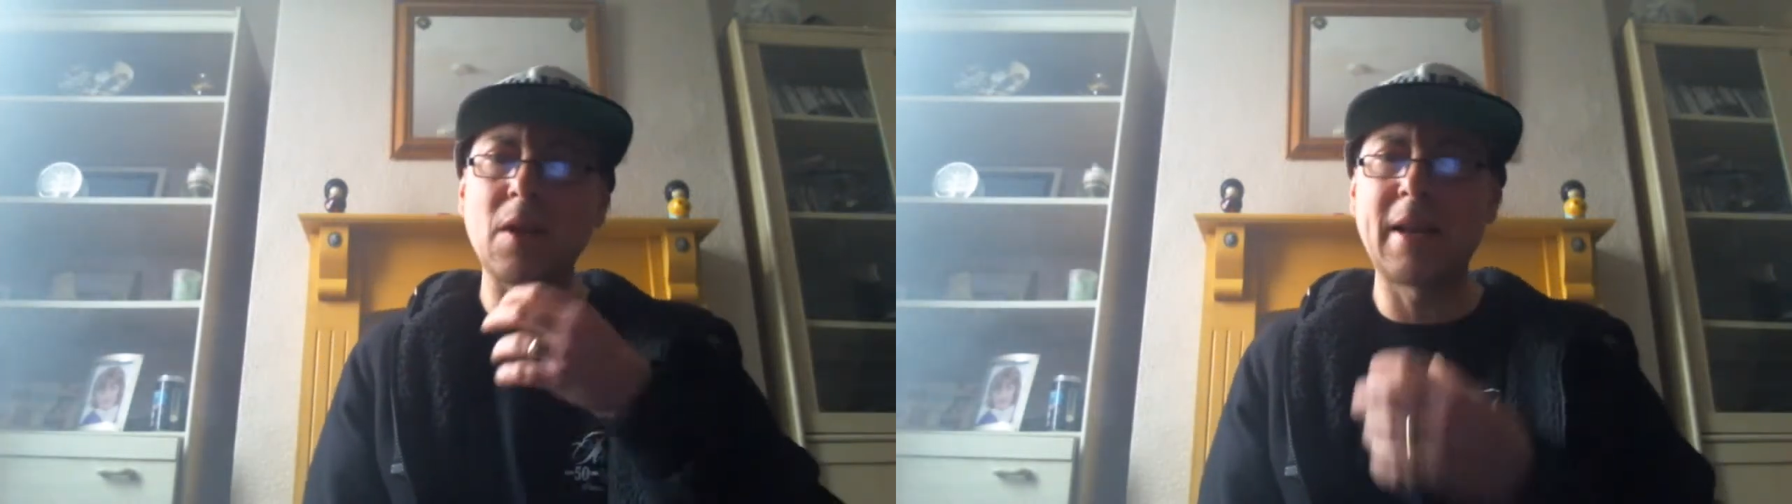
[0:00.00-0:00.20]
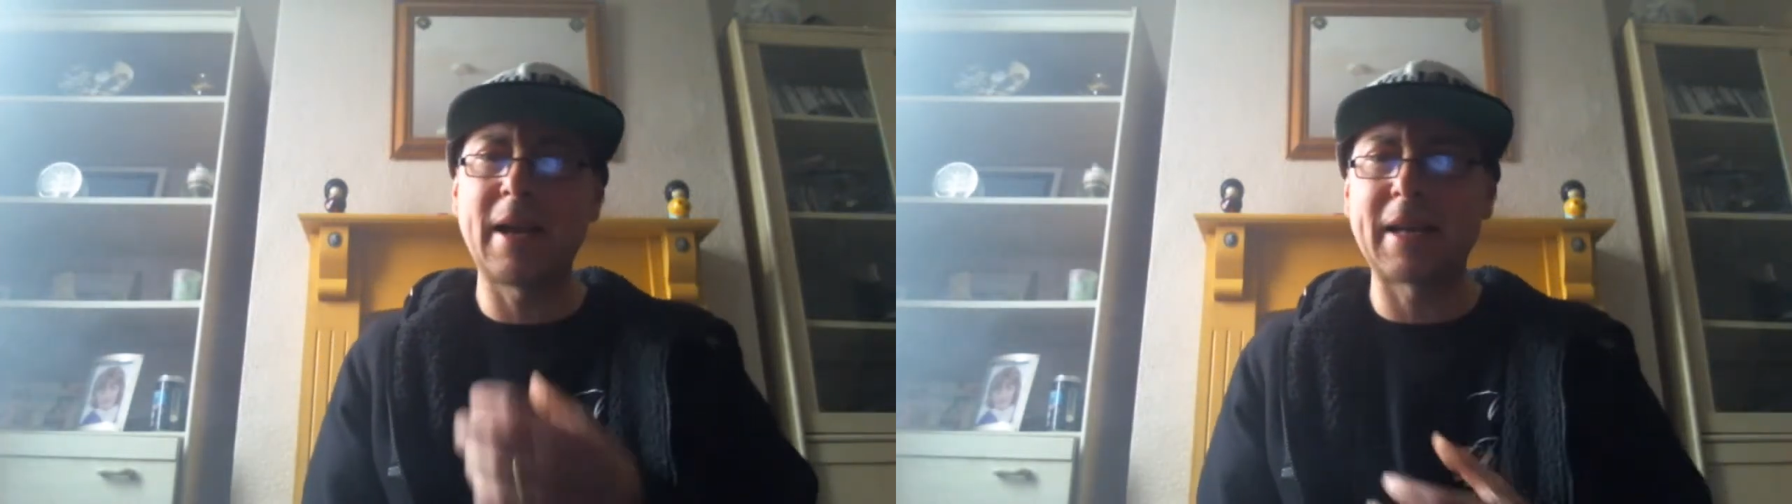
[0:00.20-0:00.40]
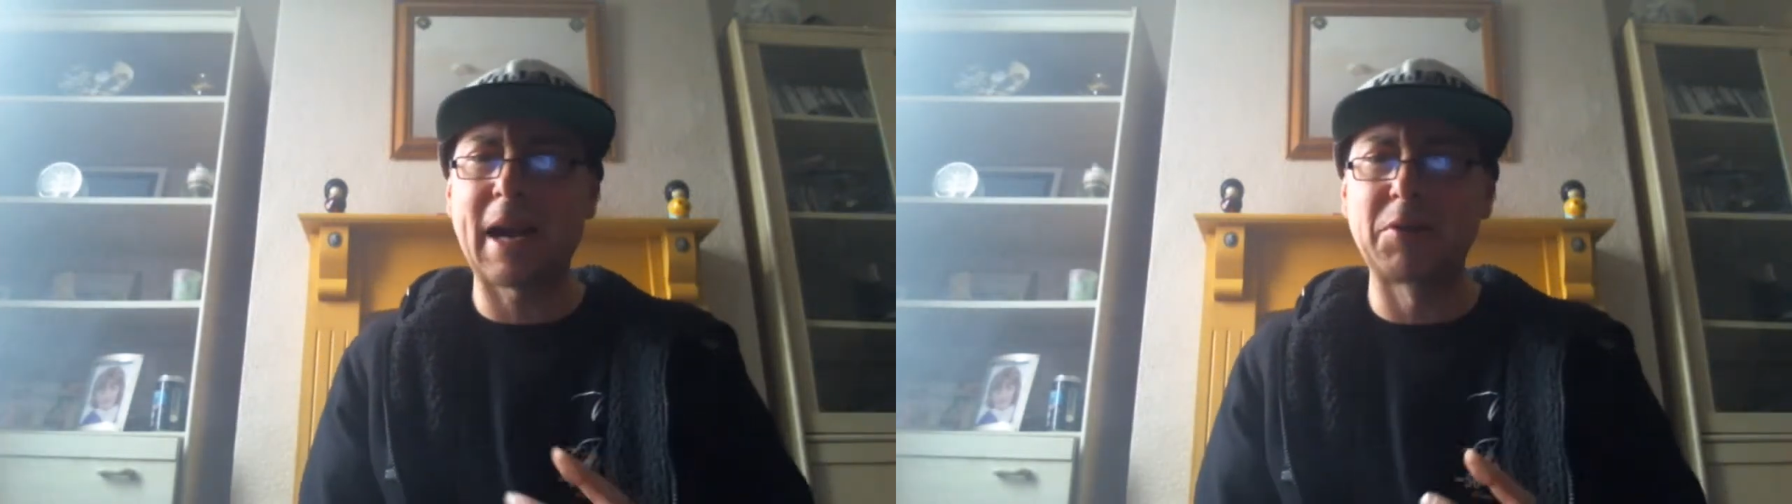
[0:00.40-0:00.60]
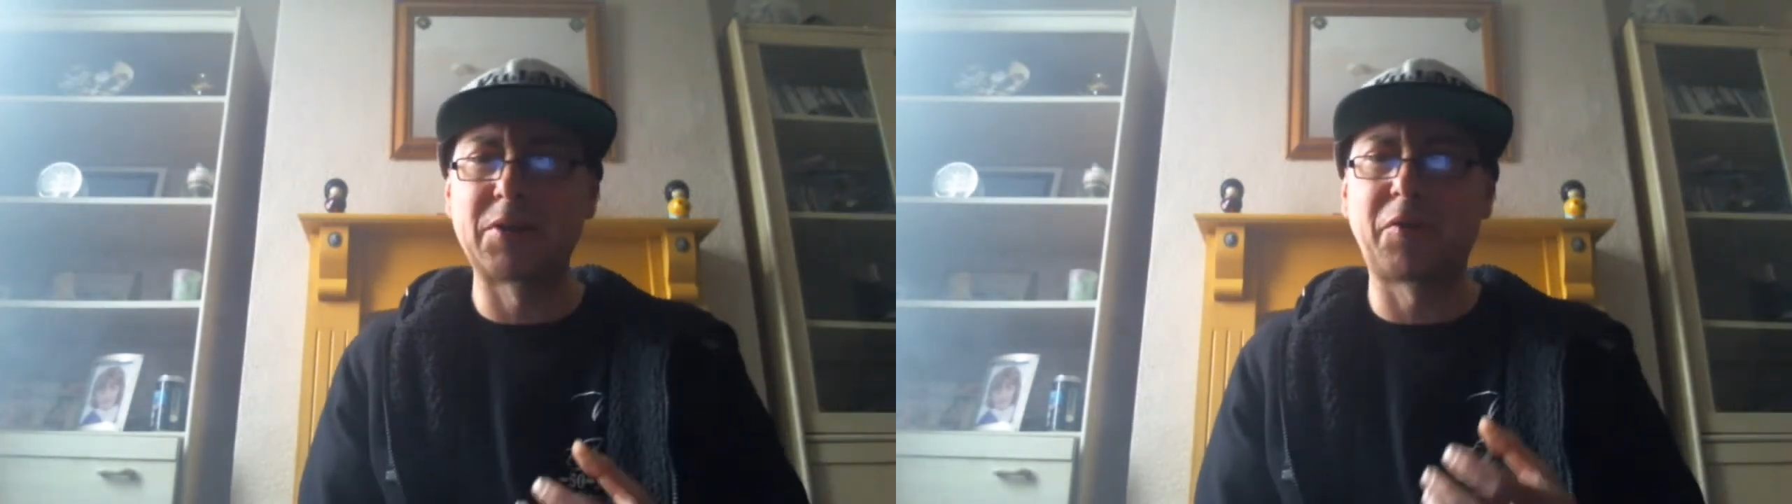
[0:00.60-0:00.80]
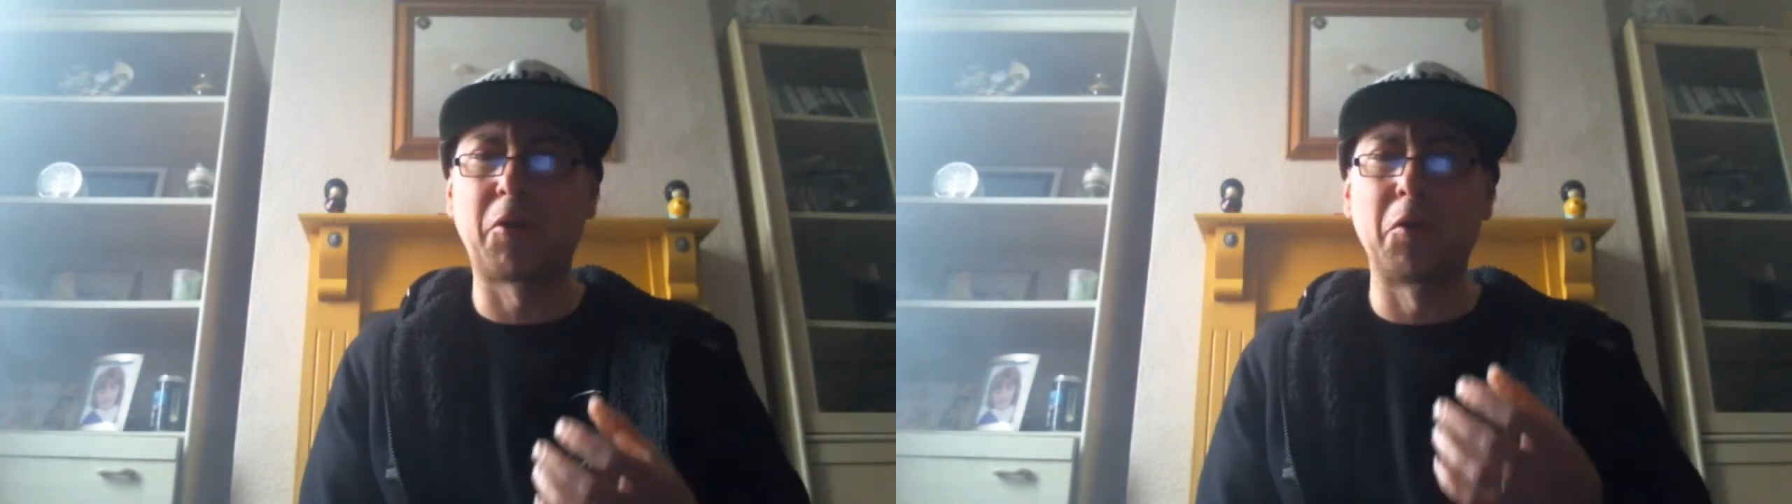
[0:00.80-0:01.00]
And that
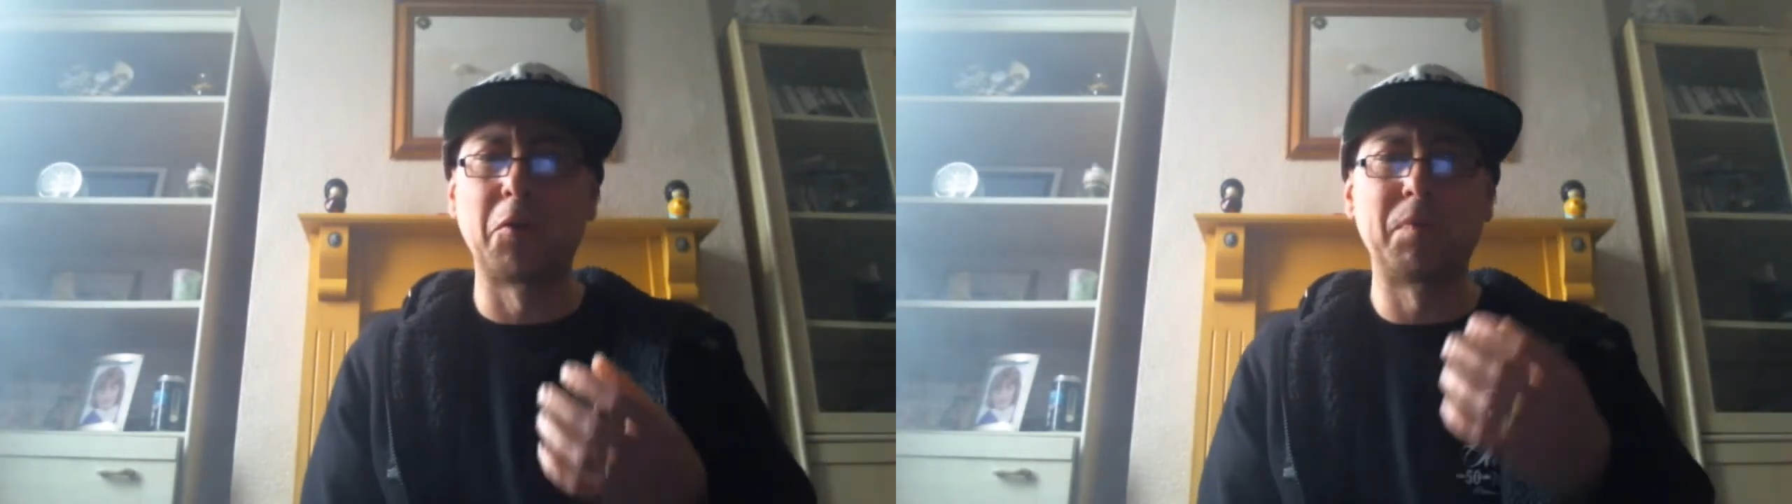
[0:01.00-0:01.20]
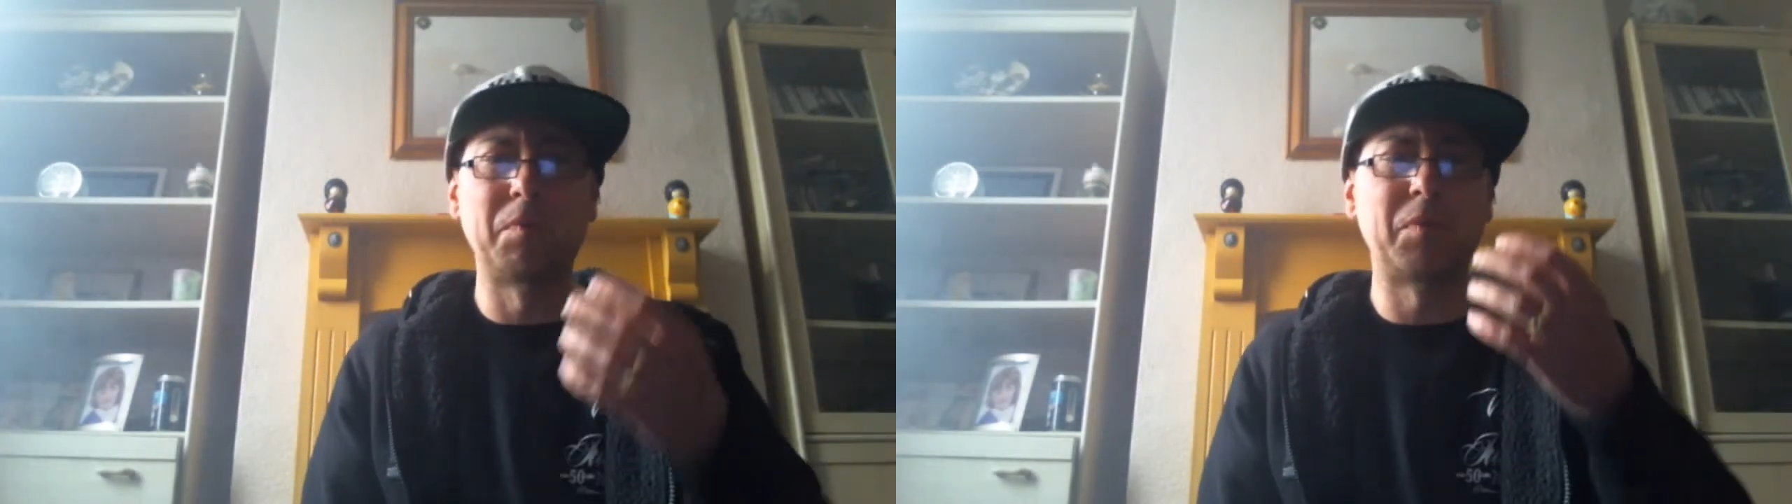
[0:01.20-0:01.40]
carries through.